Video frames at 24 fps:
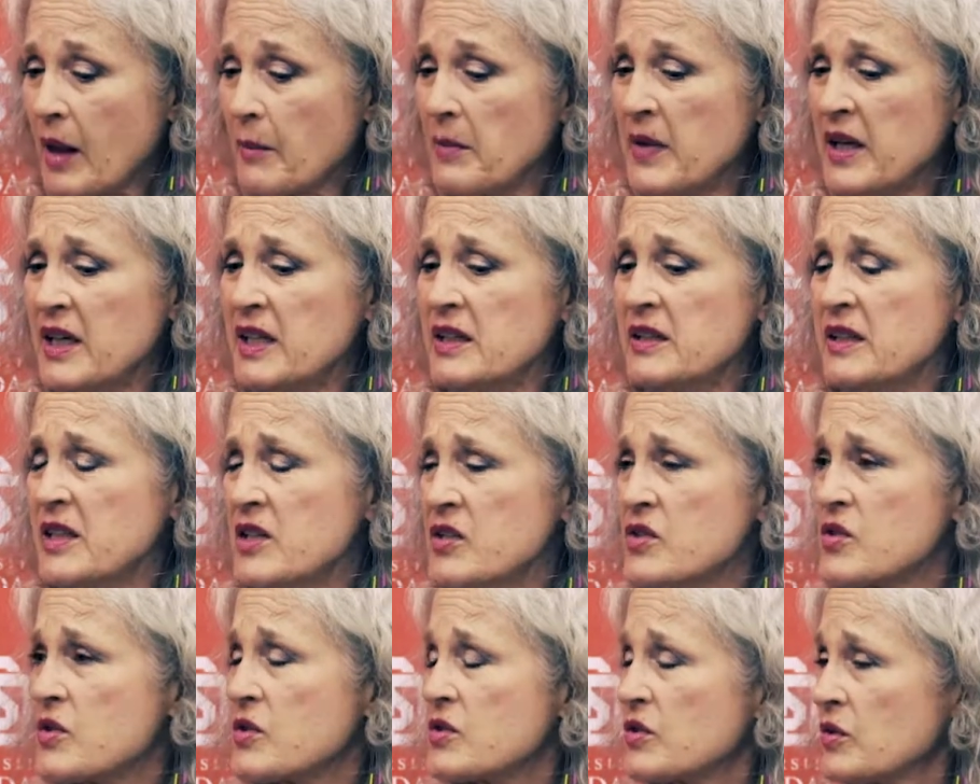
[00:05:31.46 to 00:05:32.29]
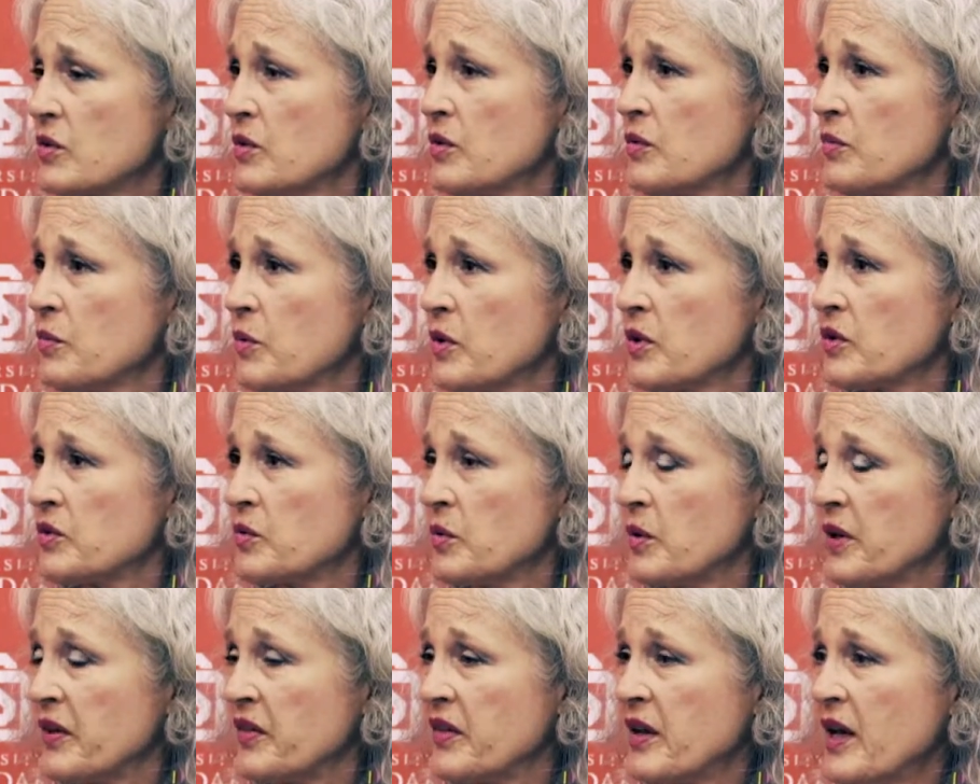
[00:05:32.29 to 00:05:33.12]
many teachers who have
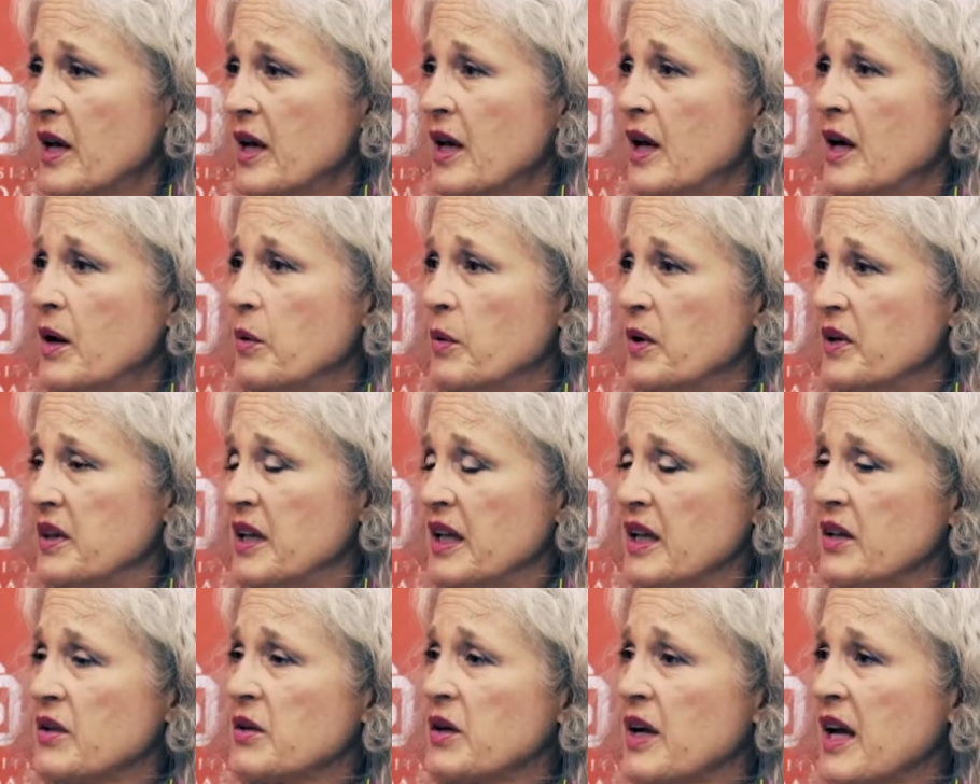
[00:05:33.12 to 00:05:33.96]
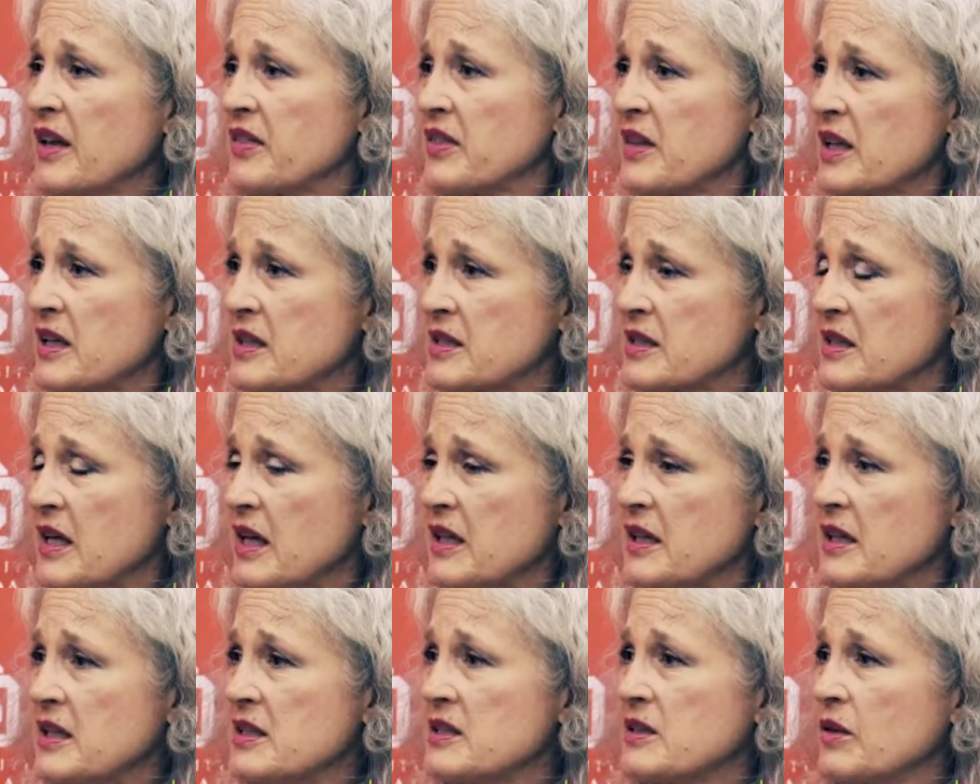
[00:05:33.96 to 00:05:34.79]
worked with either ethnic
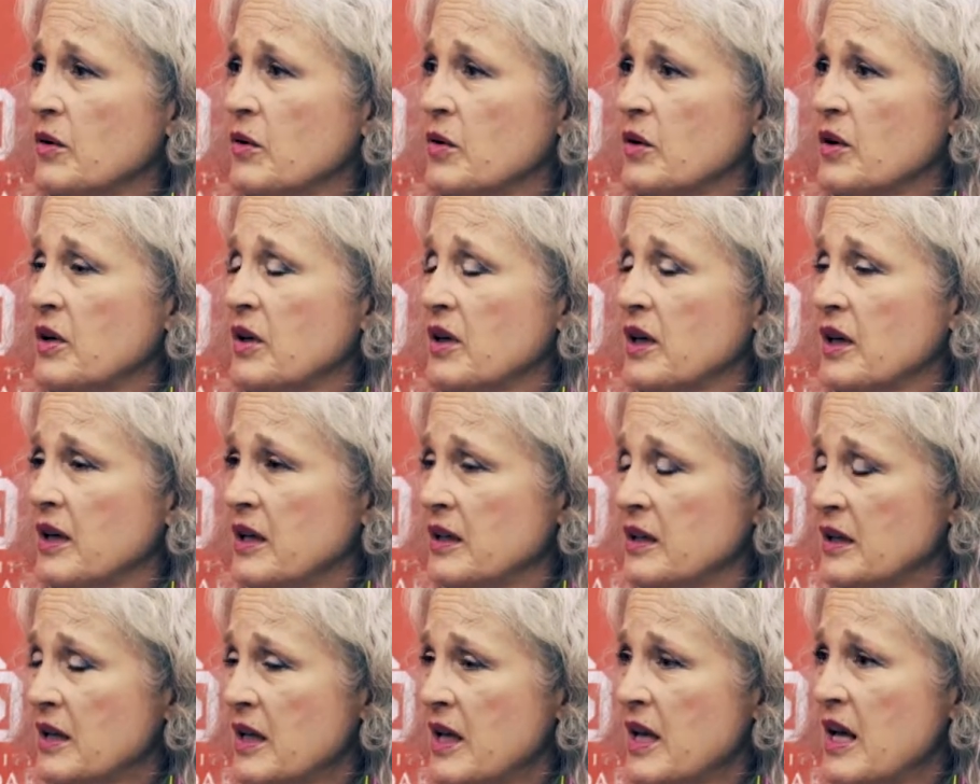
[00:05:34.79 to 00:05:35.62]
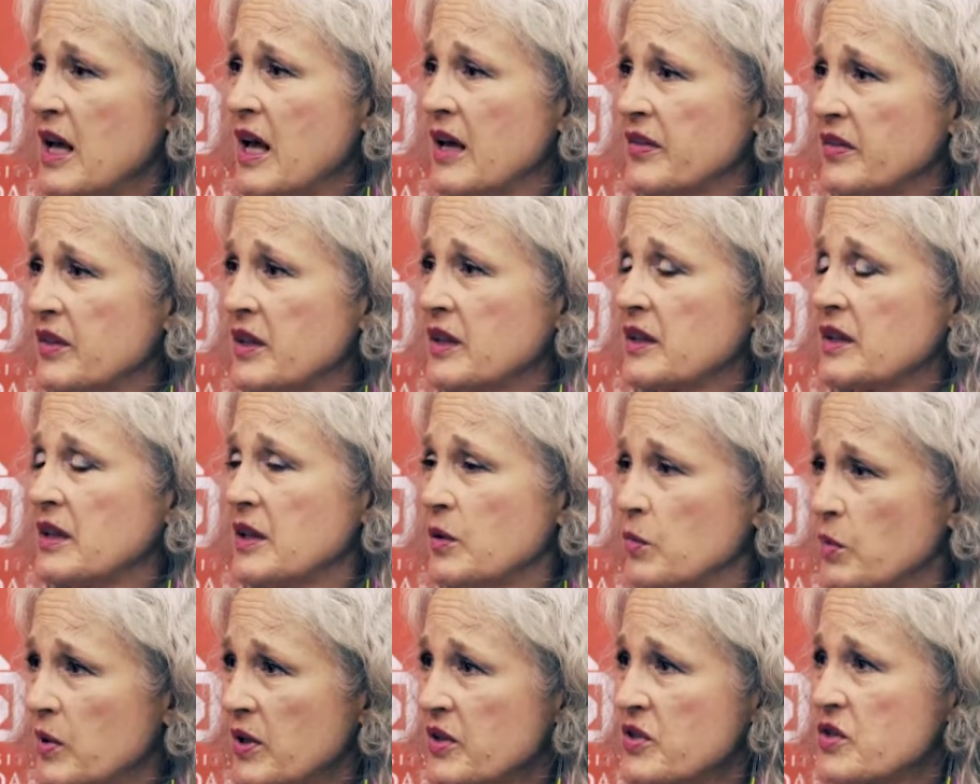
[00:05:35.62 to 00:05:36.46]
studies or an
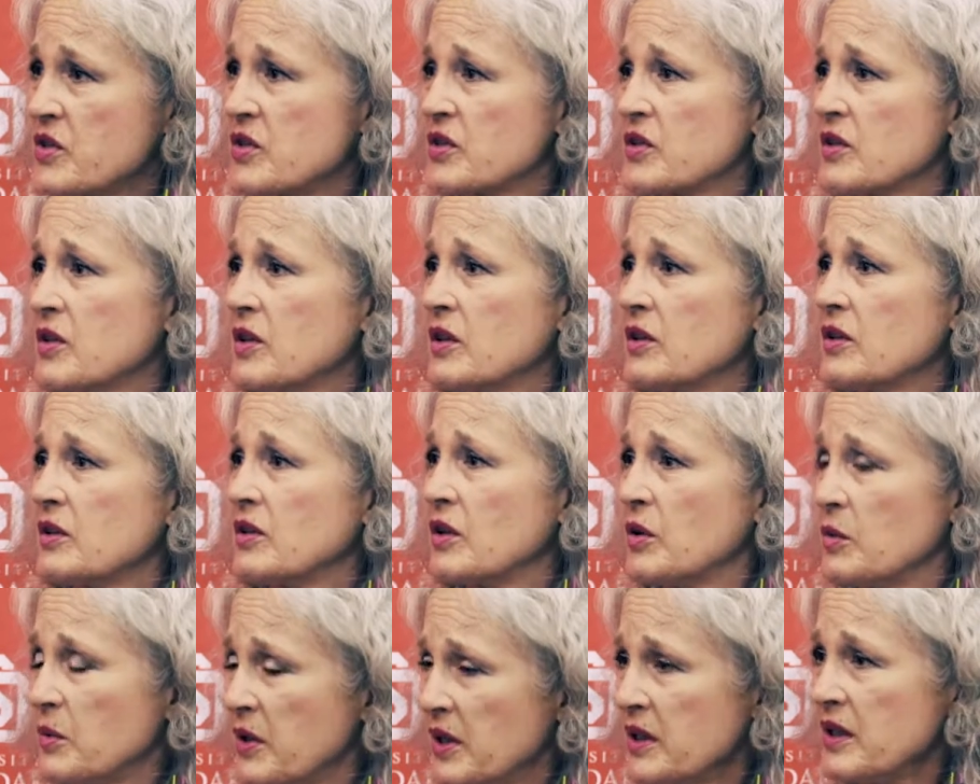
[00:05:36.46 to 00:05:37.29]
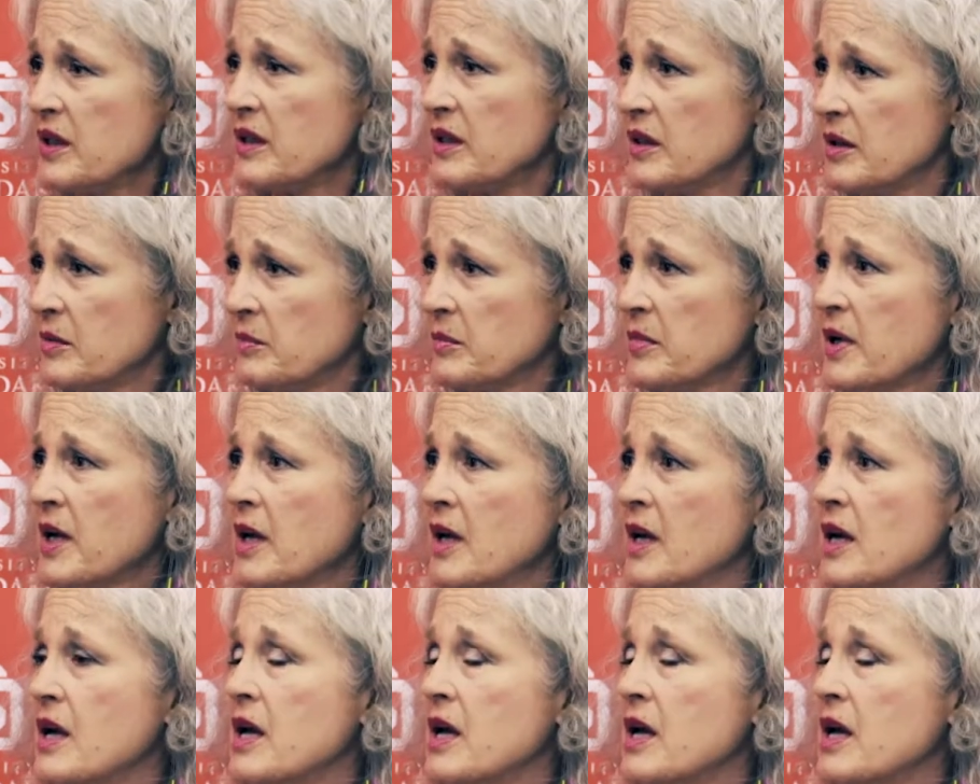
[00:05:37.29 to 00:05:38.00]
ethnically rich curriculum,